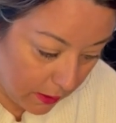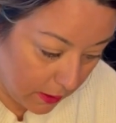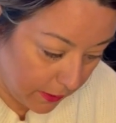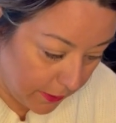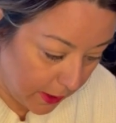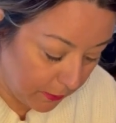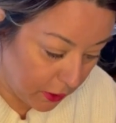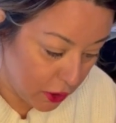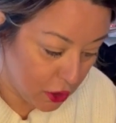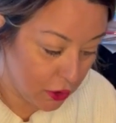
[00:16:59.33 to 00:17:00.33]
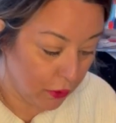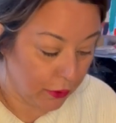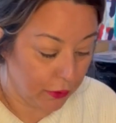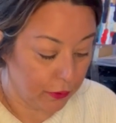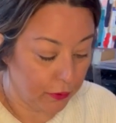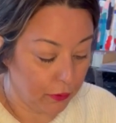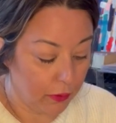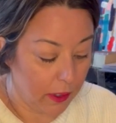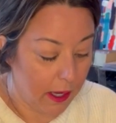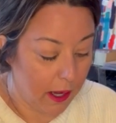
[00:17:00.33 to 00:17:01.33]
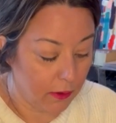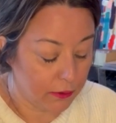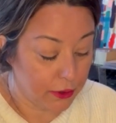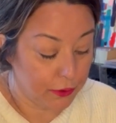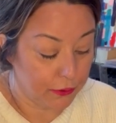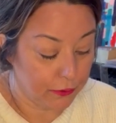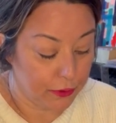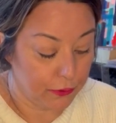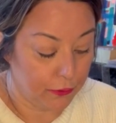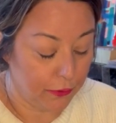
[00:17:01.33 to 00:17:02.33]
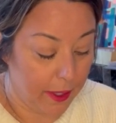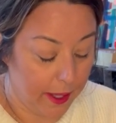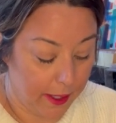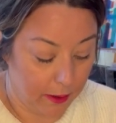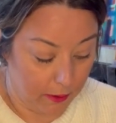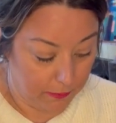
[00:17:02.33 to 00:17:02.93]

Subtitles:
And then I'm going to show you how to do the hanger,